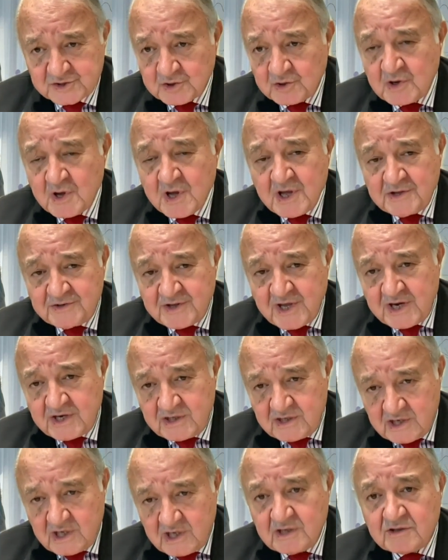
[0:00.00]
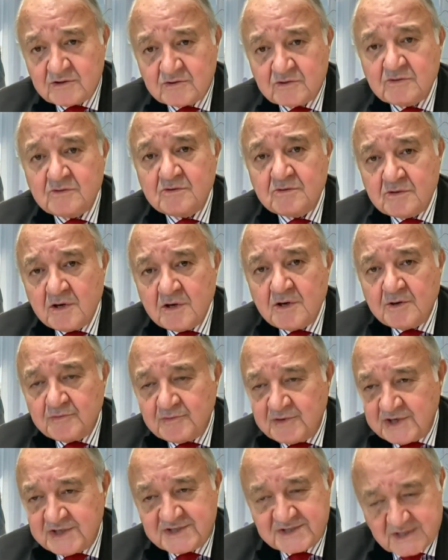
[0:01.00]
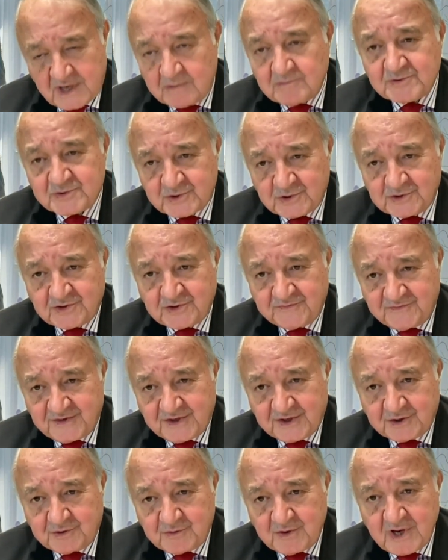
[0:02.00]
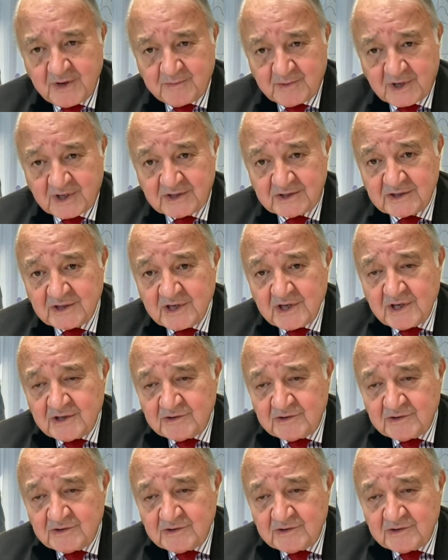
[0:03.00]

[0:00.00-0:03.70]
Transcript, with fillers: So they need to reach some sort of an agreement.